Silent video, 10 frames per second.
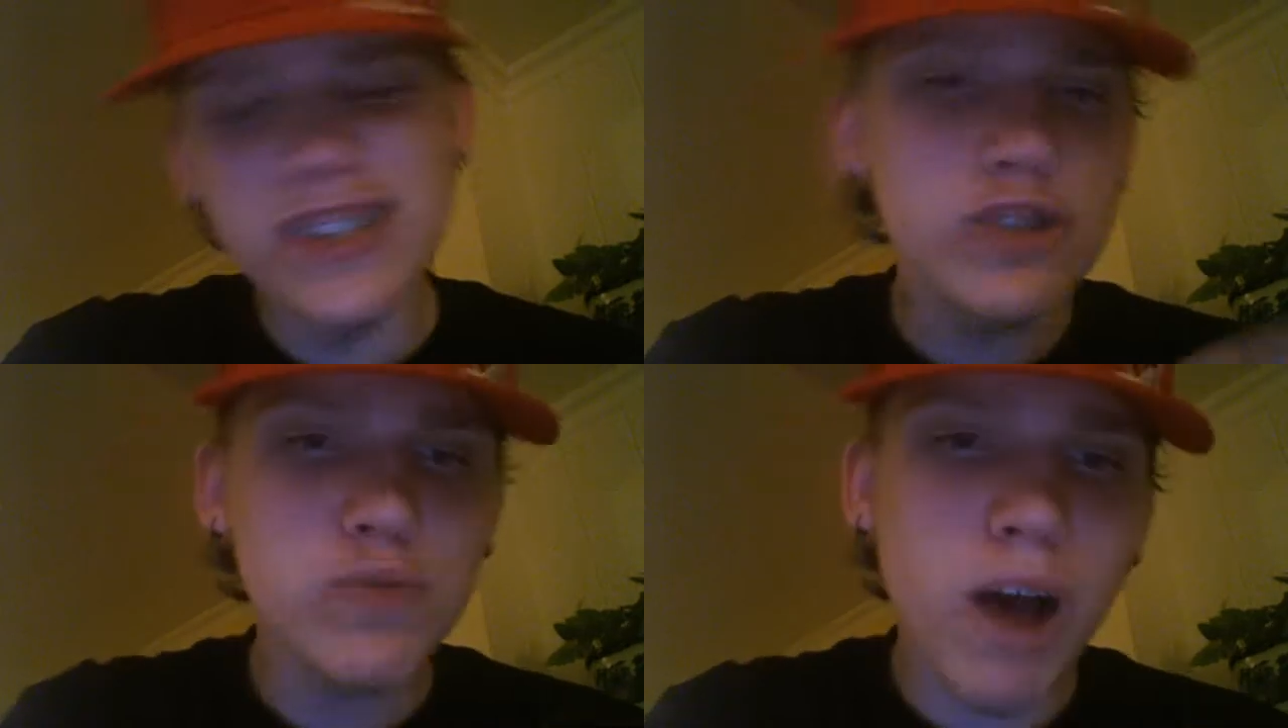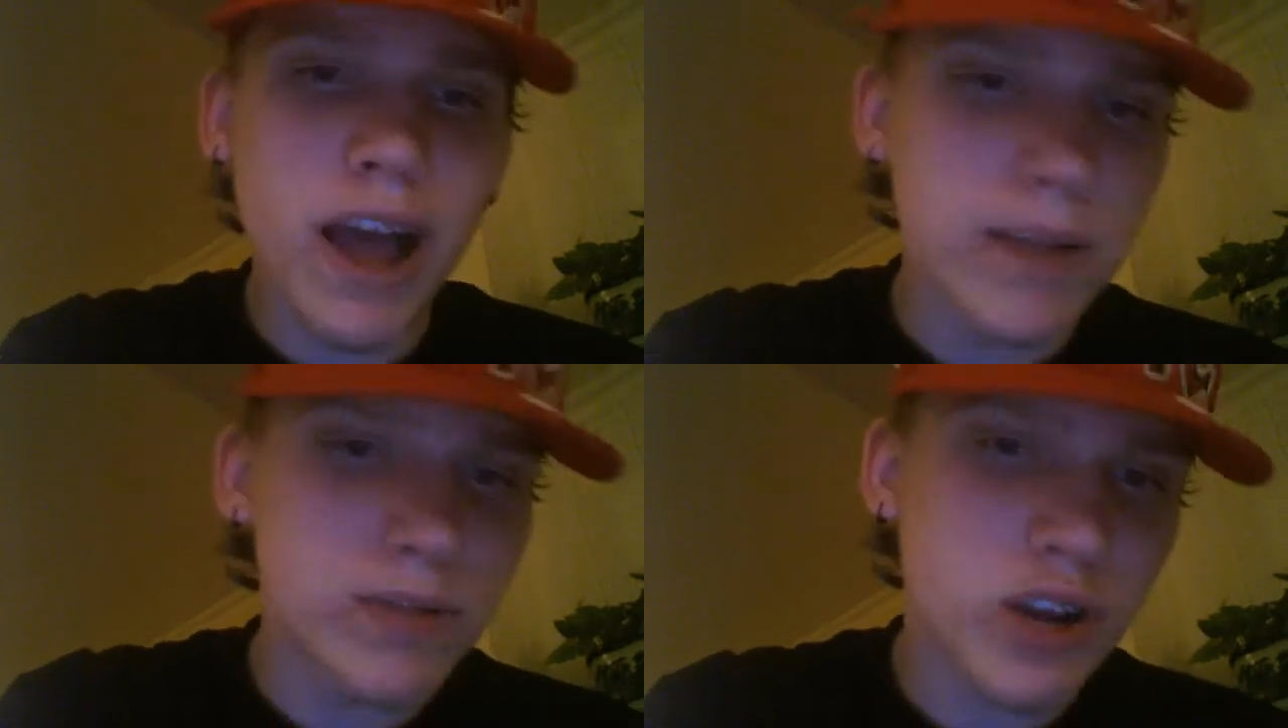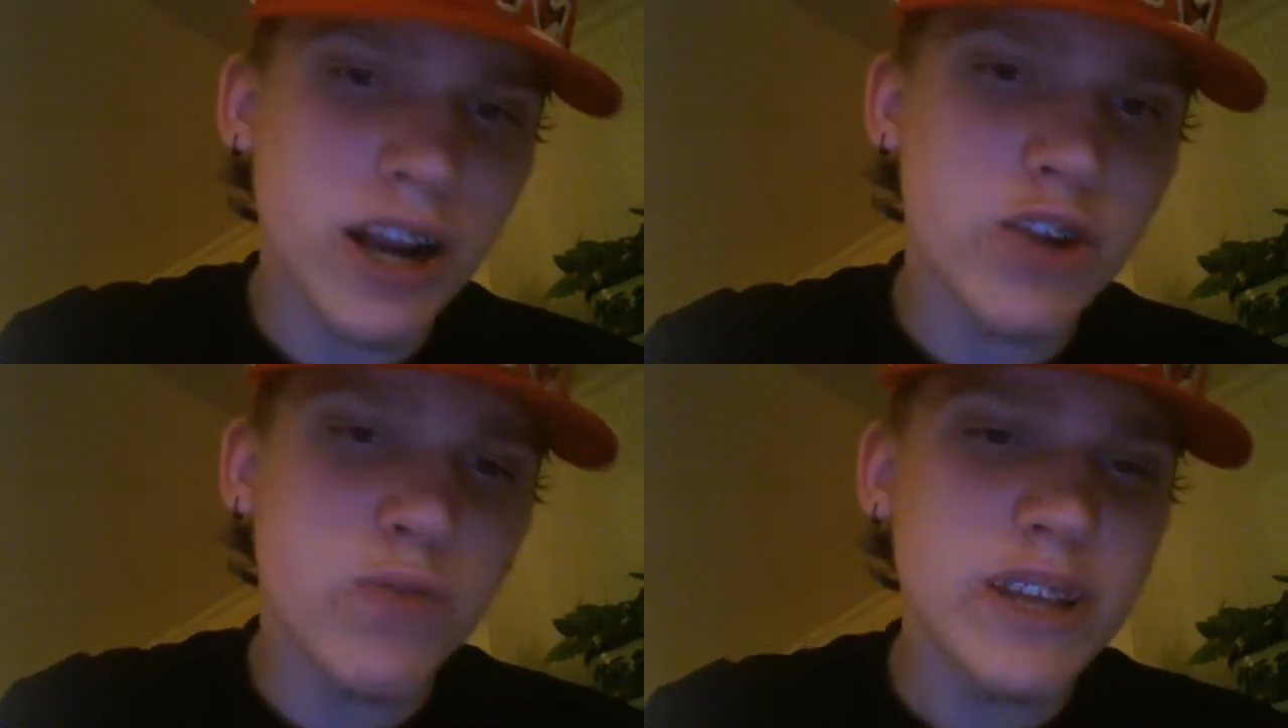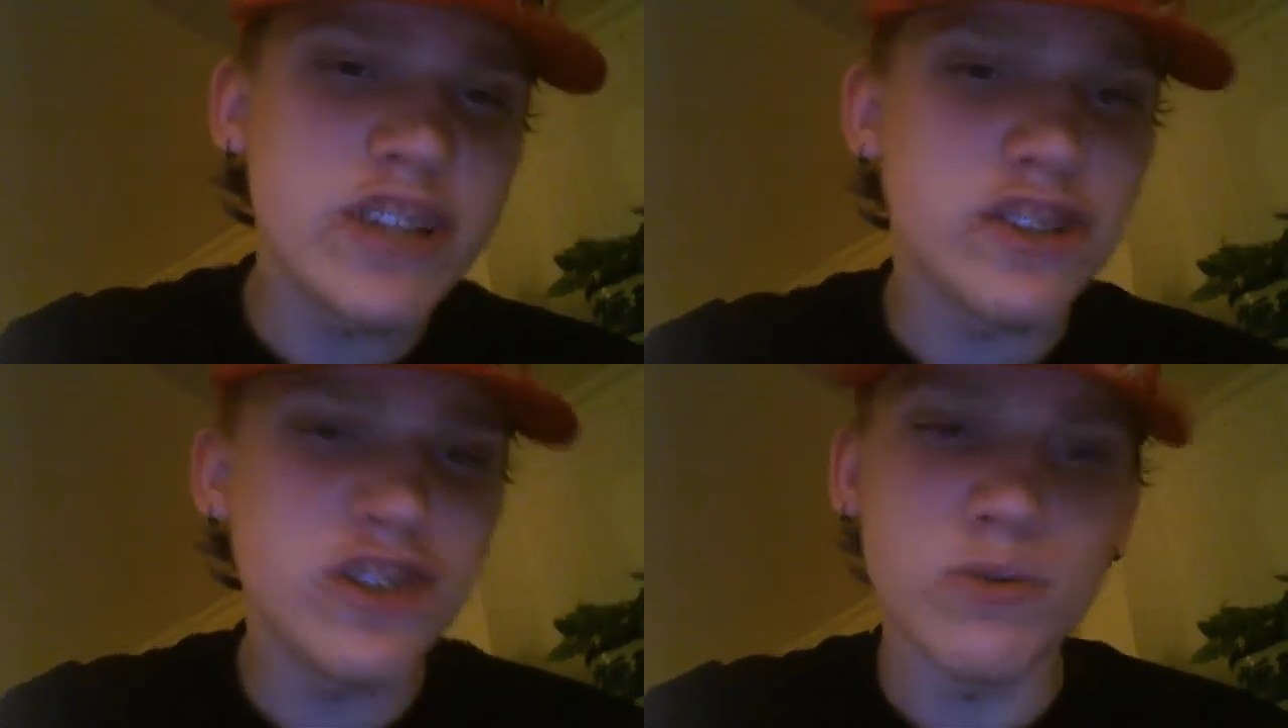is why I'm trying to
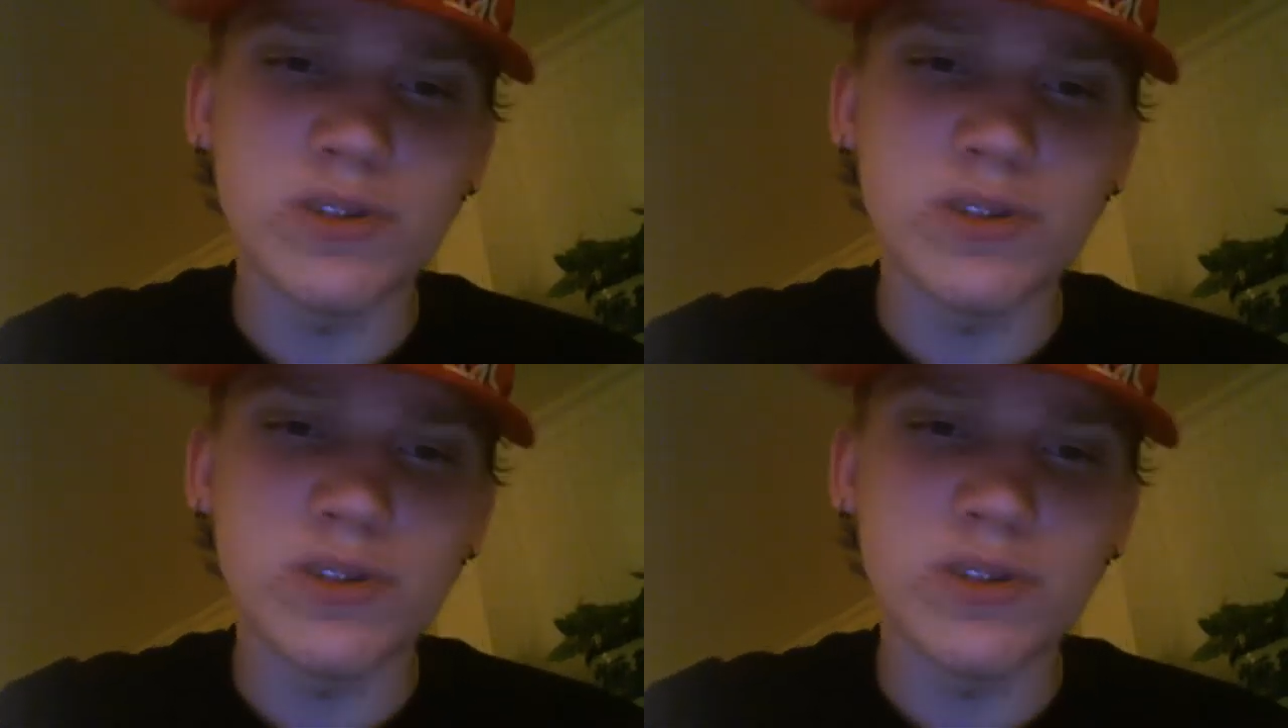reach you,